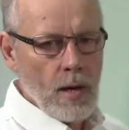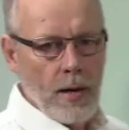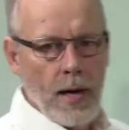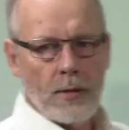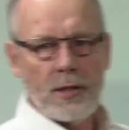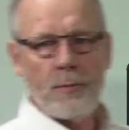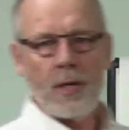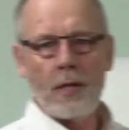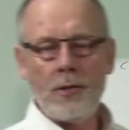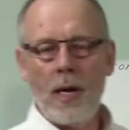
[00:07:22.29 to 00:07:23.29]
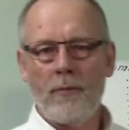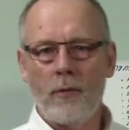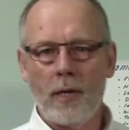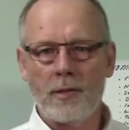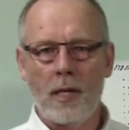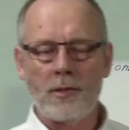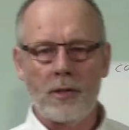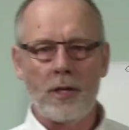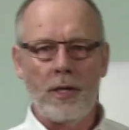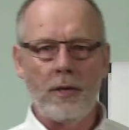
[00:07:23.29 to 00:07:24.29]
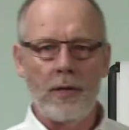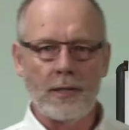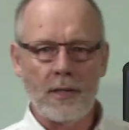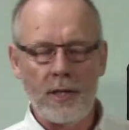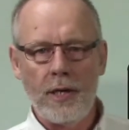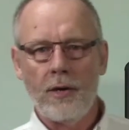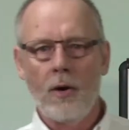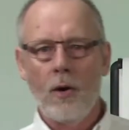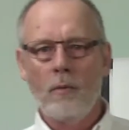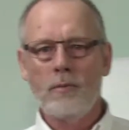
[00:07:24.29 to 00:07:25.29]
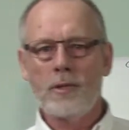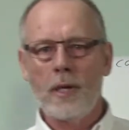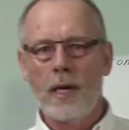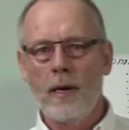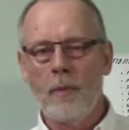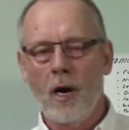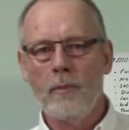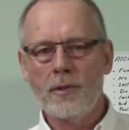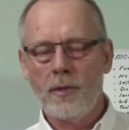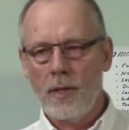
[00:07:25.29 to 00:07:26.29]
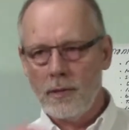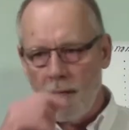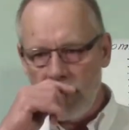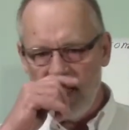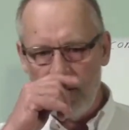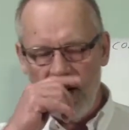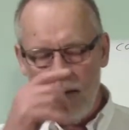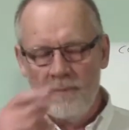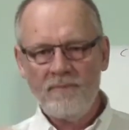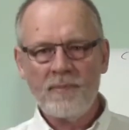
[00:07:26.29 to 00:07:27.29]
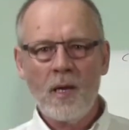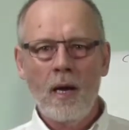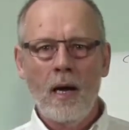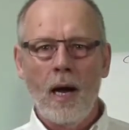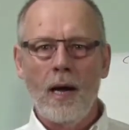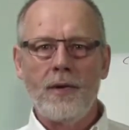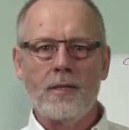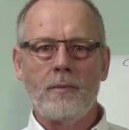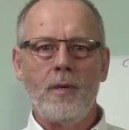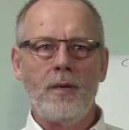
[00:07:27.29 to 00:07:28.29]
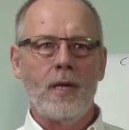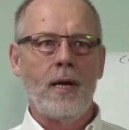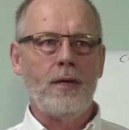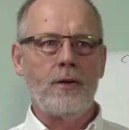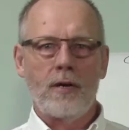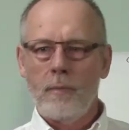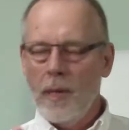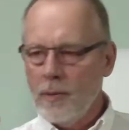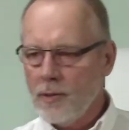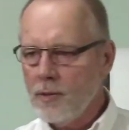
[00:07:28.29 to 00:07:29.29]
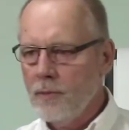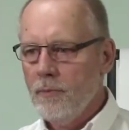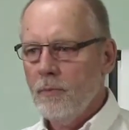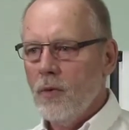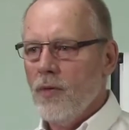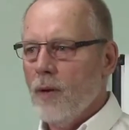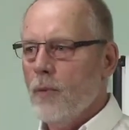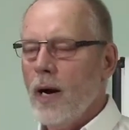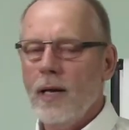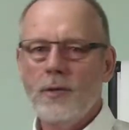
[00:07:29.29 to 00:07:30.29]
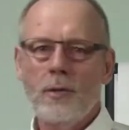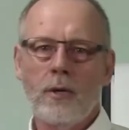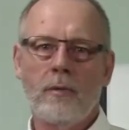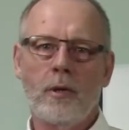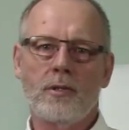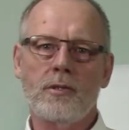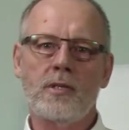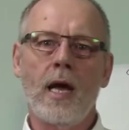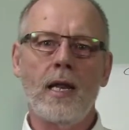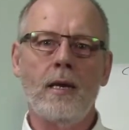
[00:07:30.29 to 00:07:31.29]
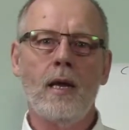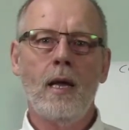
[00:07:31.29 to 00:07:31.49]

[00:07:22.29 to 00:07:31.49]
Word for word: Now just because you have a residential cleaner that's cleaning homes and apartments and things like that there uh, doesn't mean that you're going to be able to move them right into a commercial setting